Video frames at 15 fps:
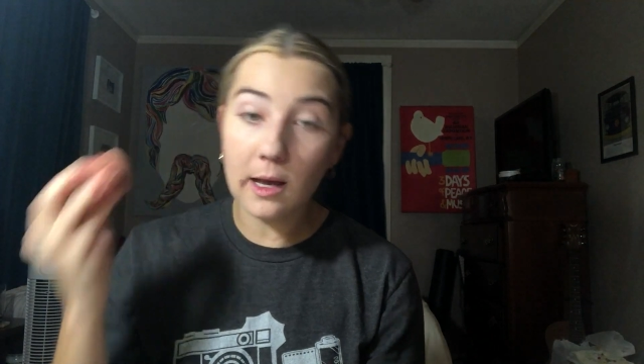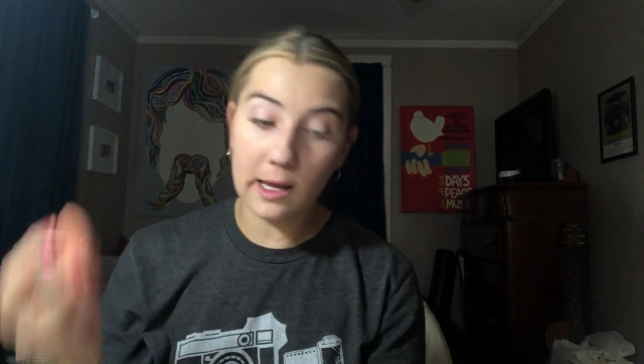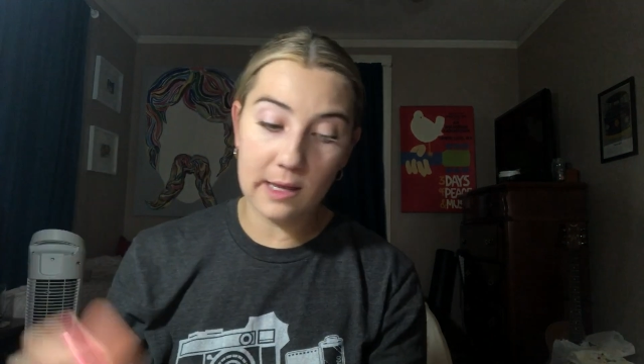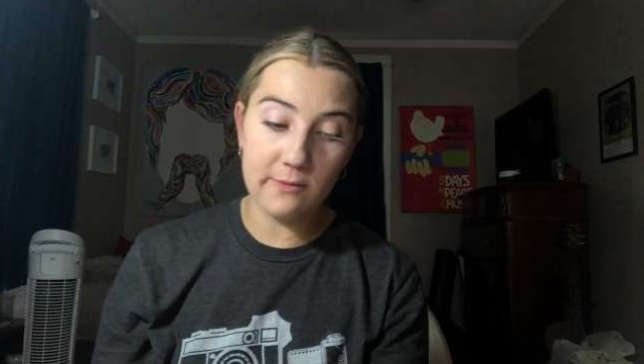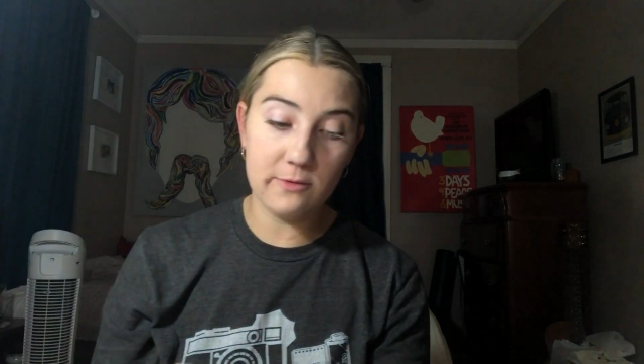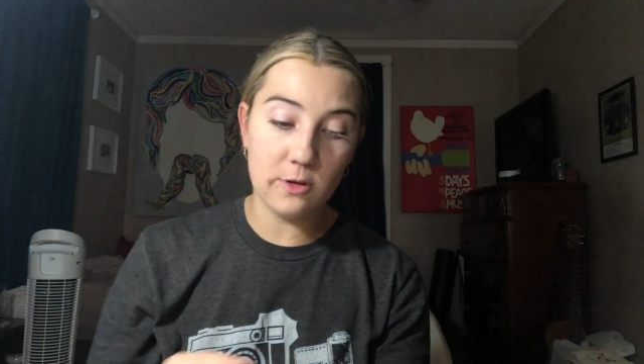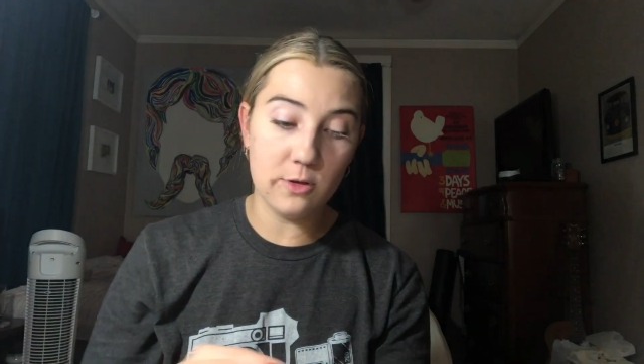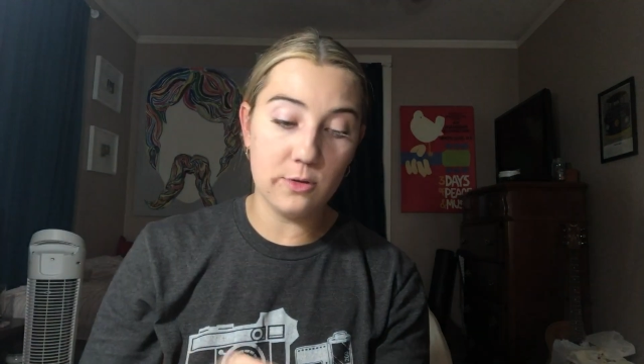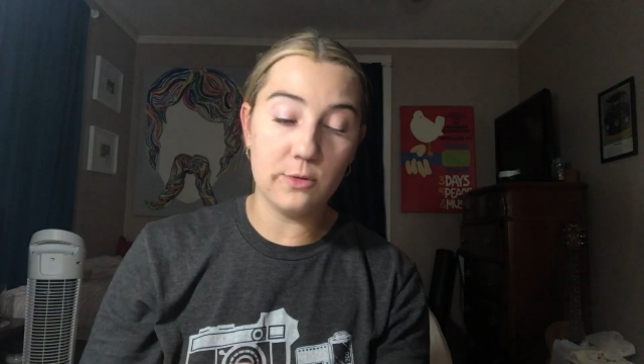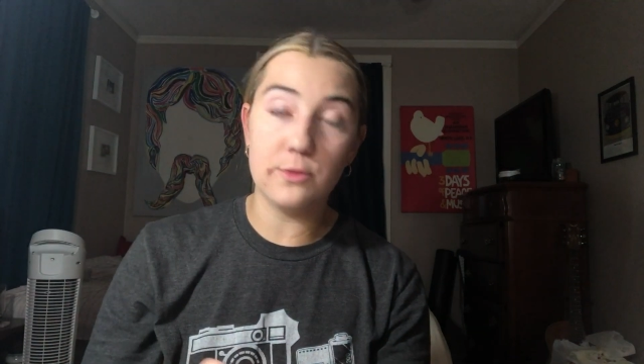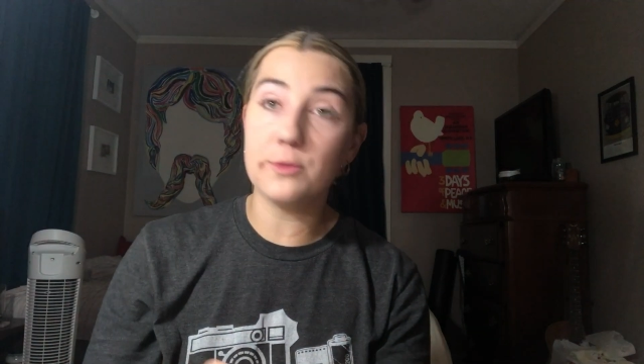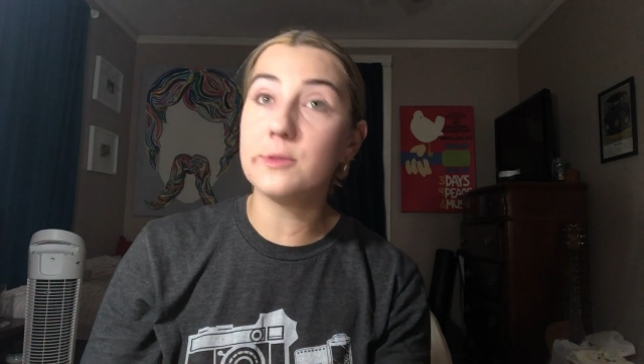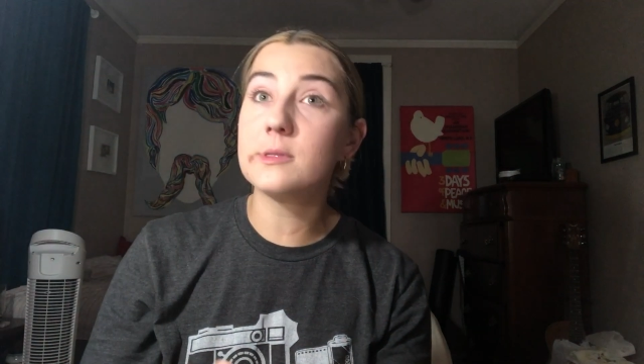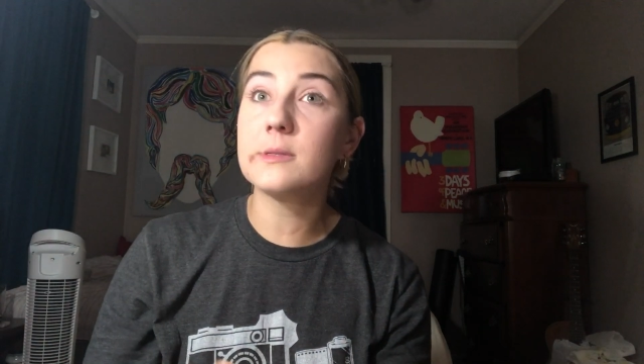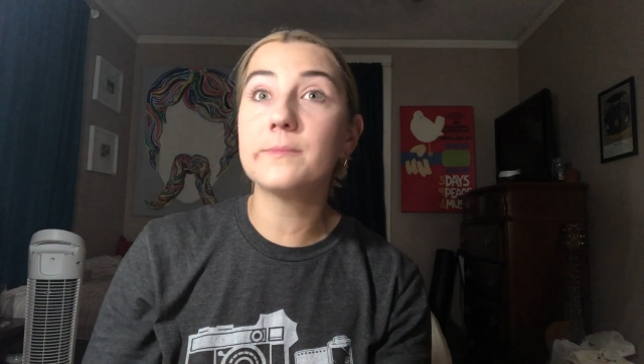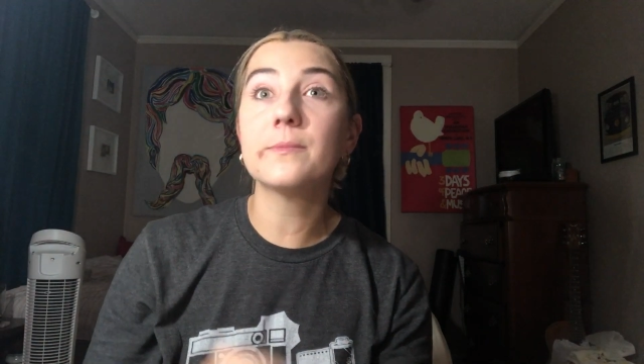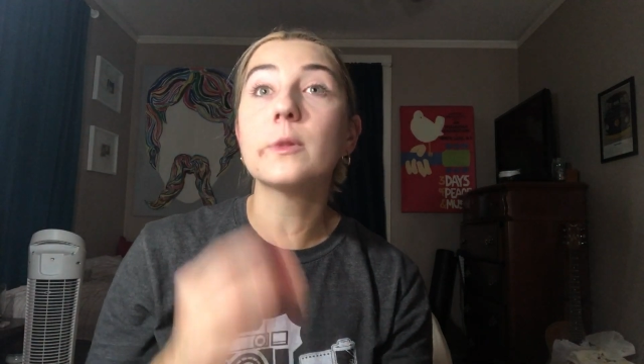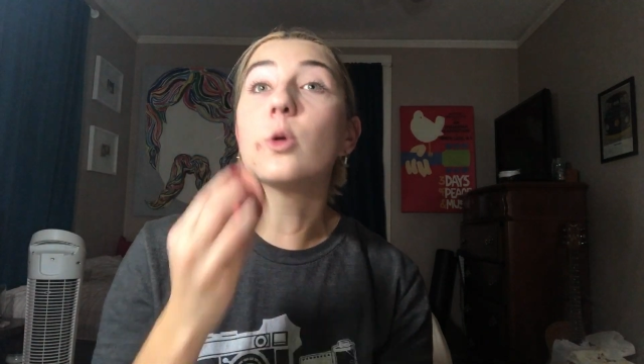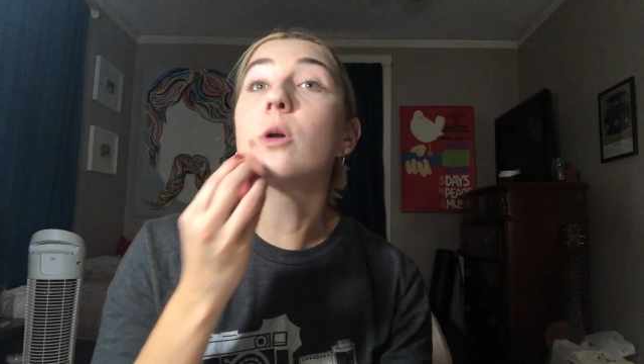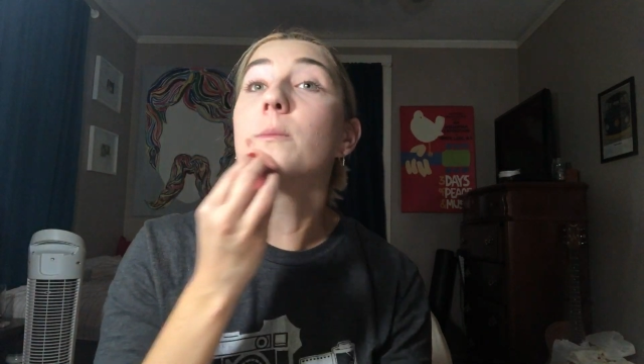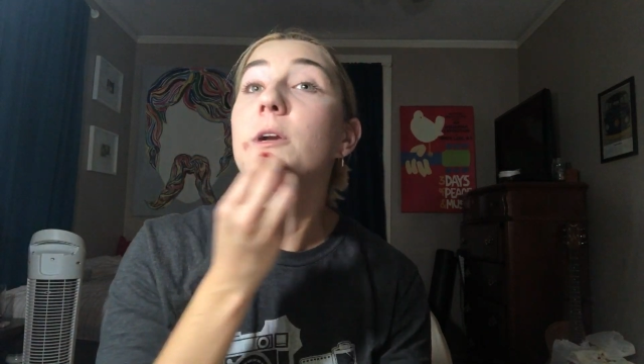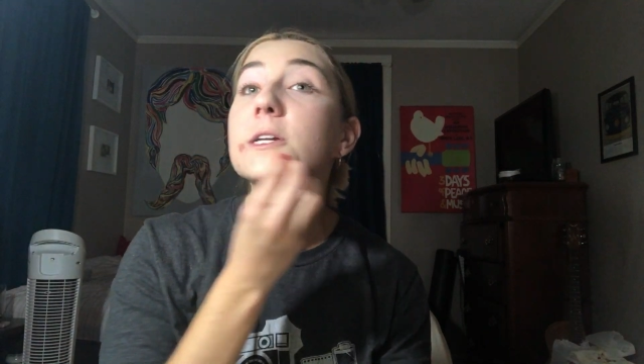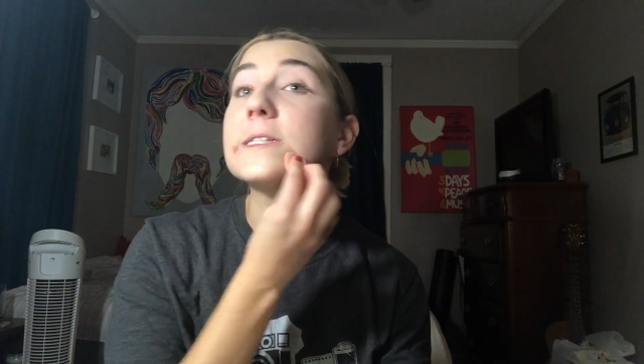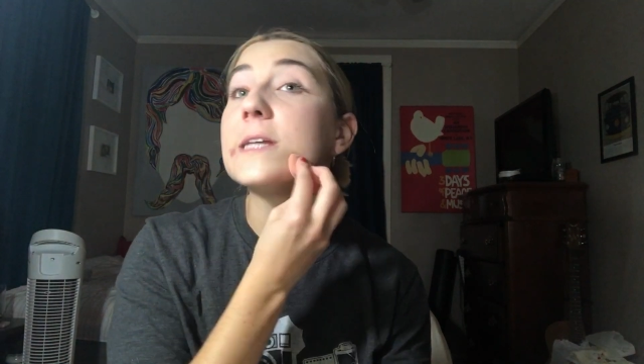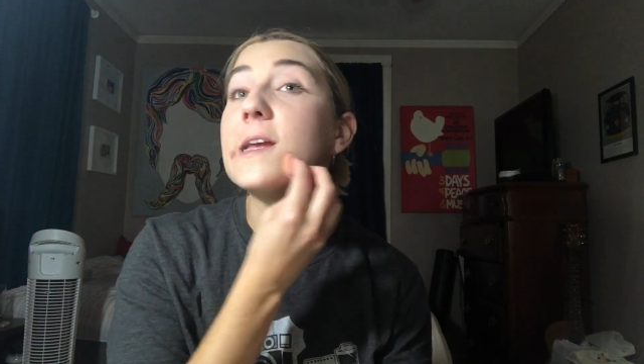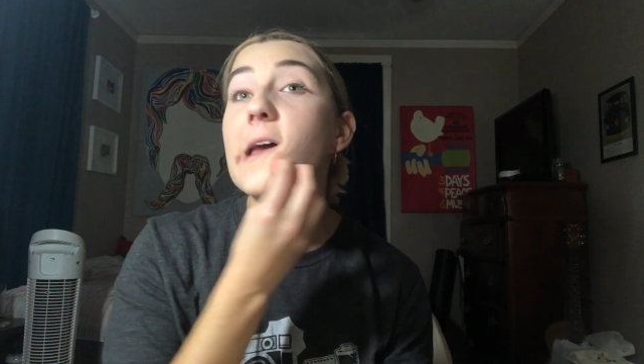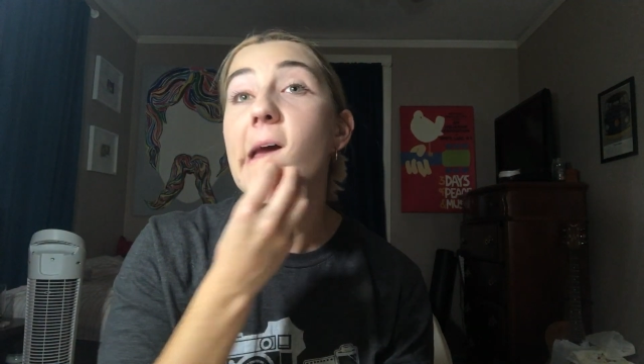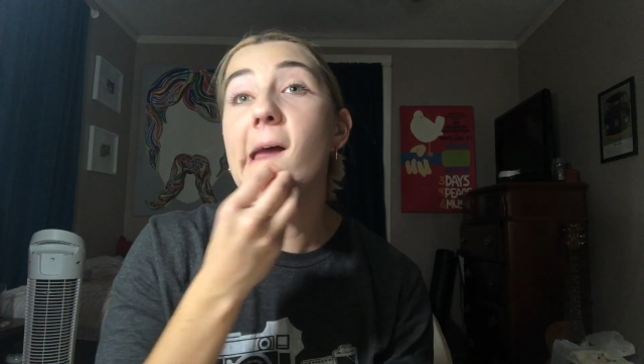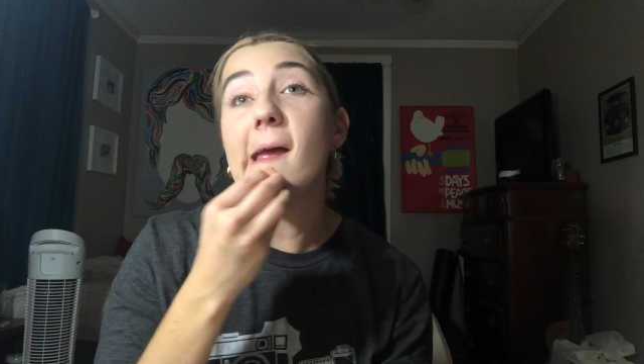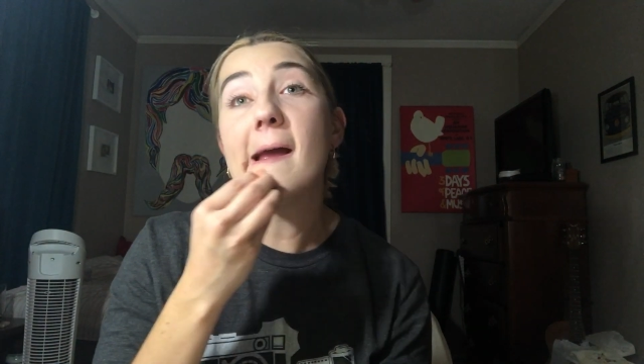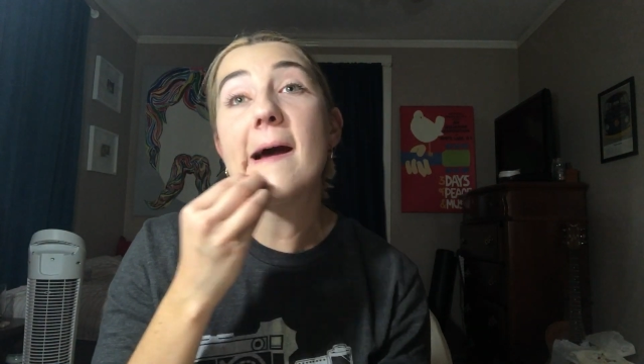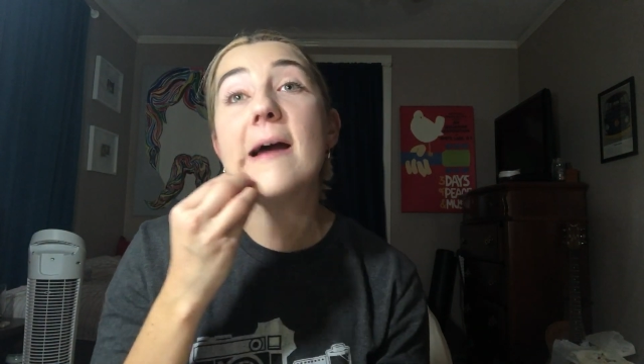I have used Laura Mercier.